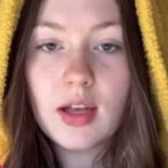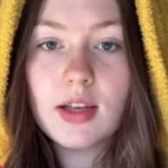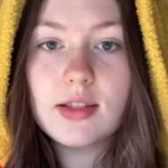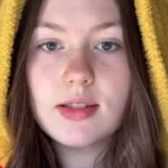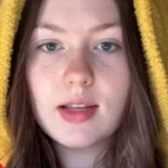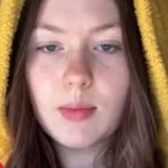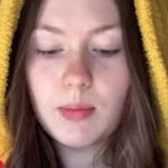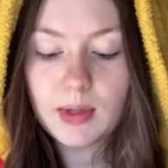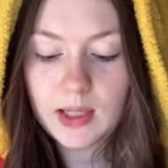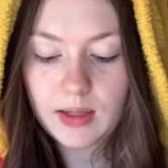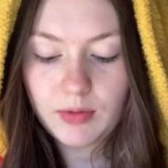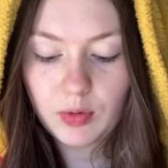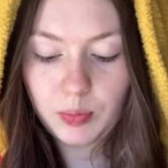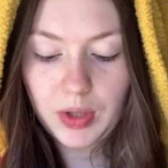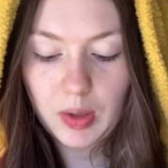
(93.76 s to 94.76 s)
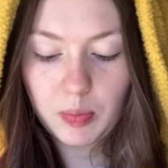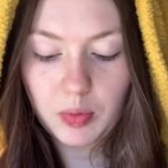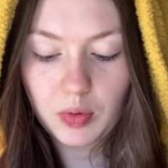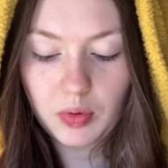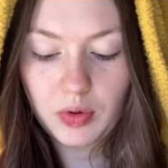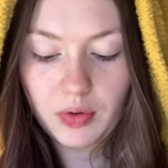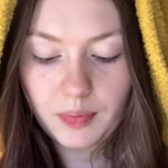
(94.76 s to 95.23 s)
Some medieval
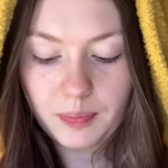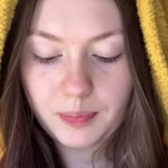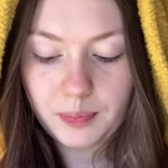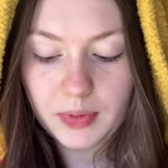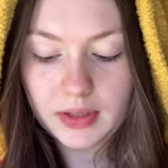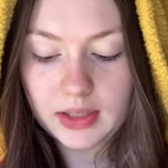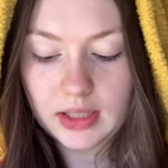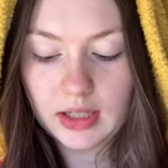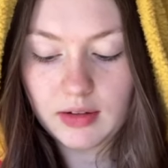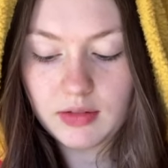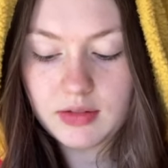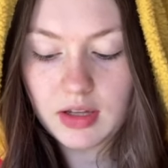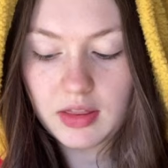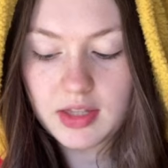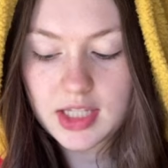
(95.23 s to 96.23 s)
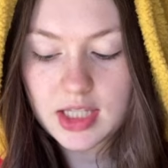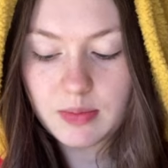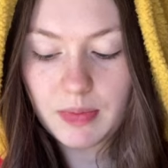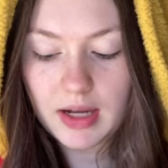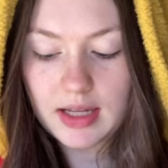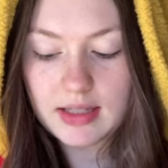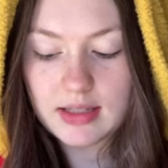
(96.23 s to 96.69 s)
people believed that the
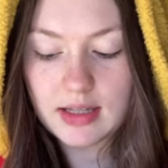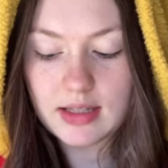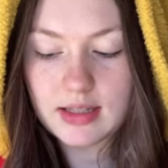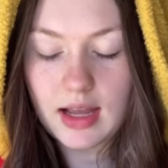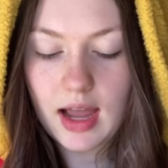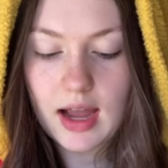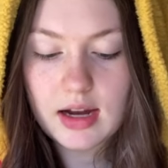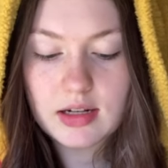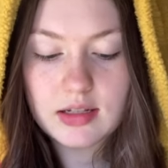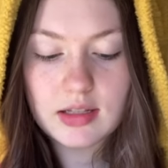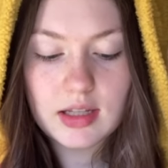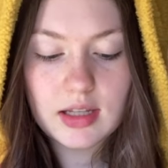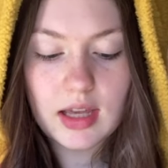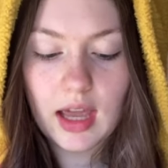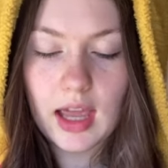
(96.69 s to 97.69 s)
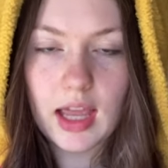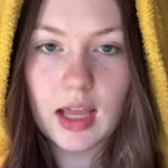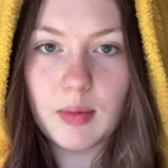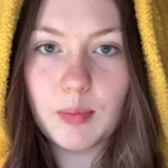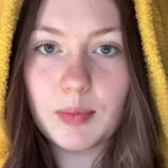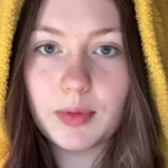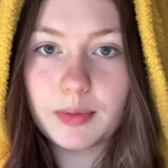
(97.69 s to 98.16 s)
spices actually
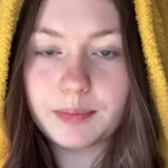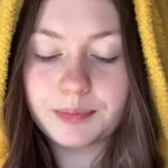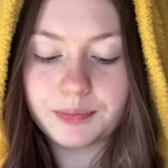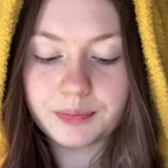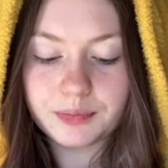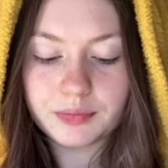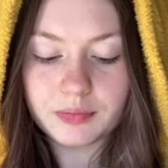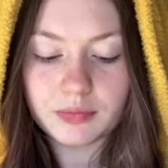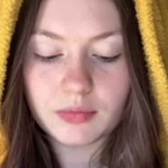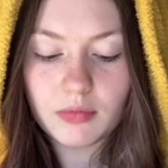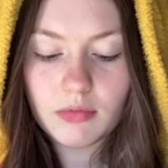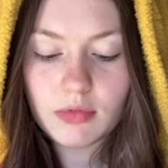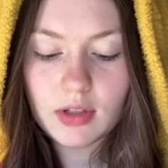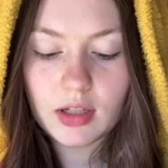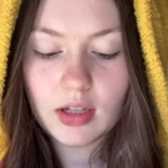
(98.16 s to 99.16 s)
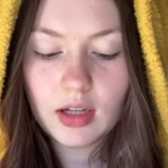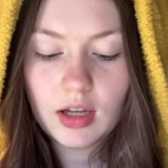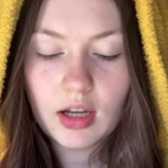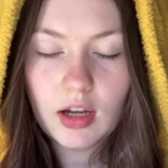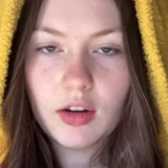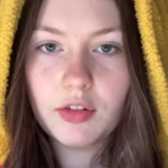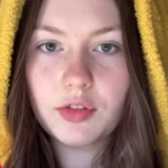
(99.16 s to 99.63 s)
came
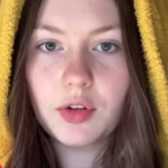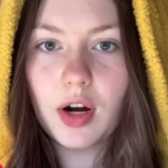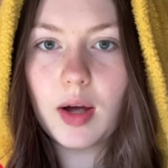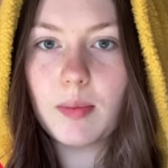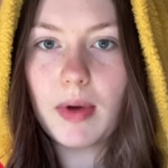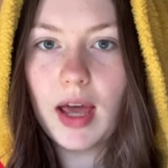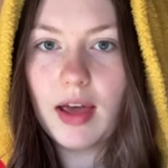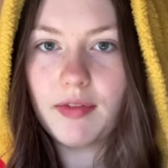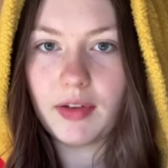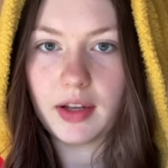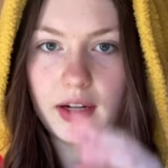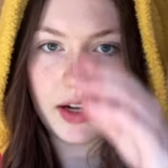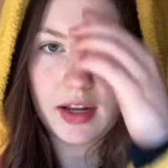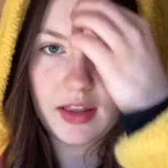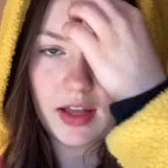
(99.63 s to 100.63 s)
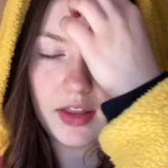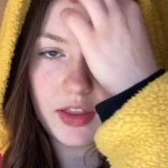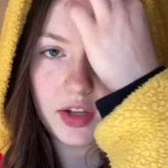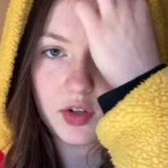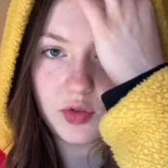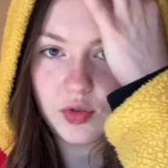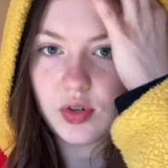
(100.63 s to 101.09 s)
from heaven and that
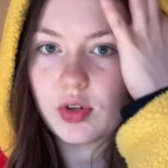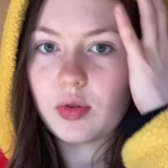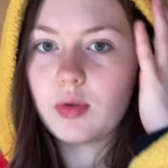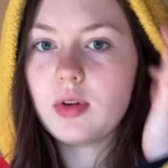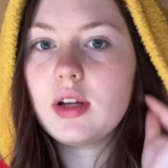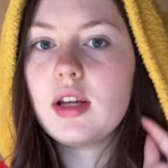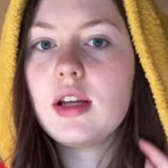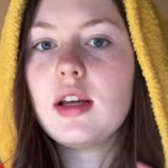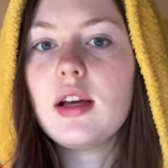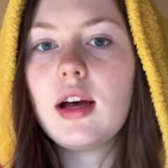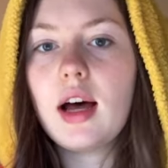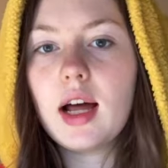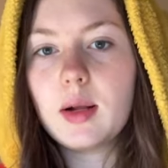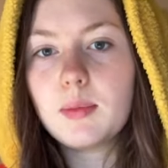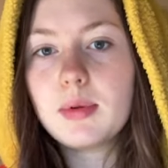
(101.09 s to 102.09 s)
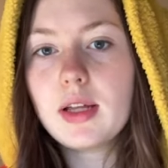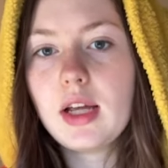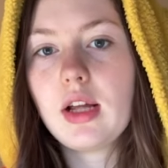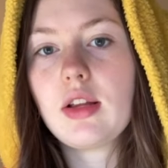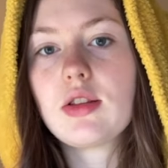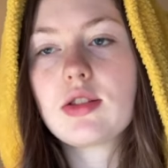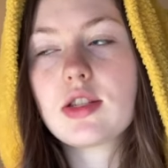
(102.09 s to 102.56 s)
they grew on
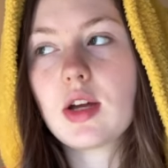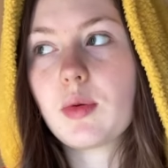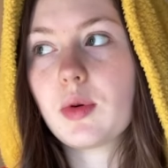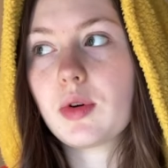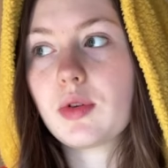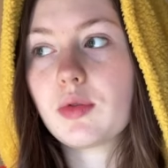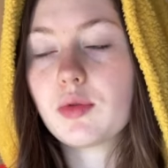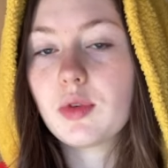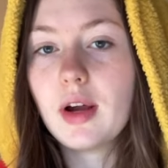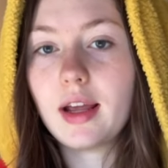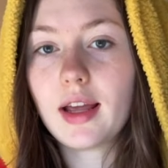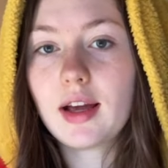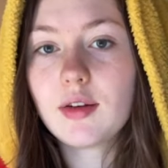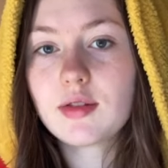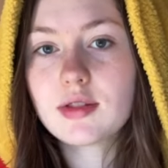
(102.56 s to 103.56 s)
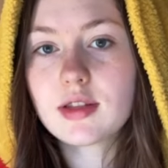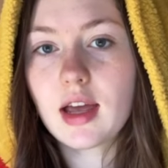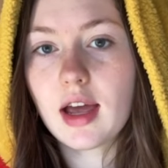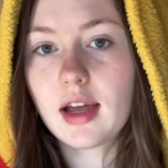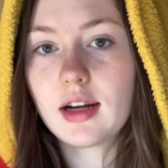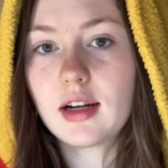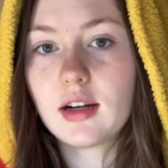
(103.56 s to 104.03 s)
plants that were right
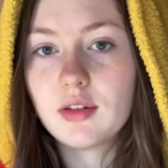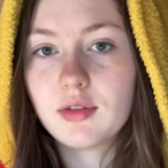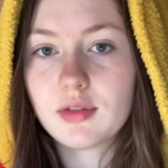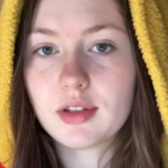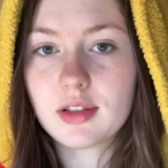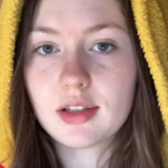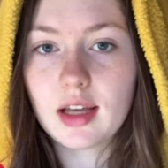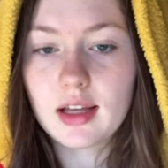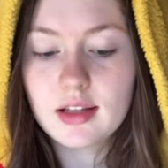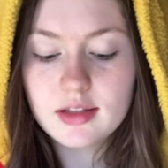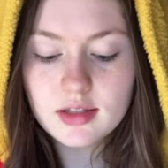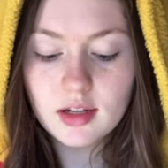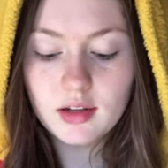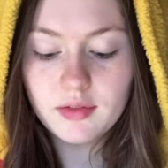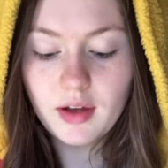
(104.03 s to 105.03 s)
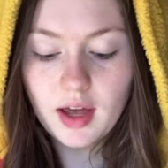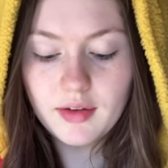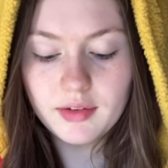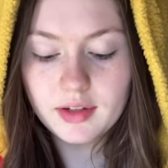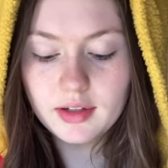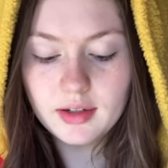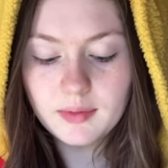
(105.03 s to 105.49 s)
outside of the gates of
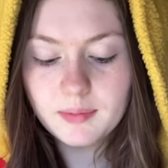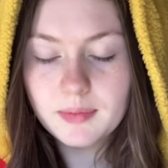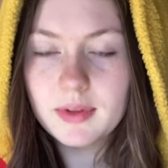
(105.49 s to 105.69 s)
heaven.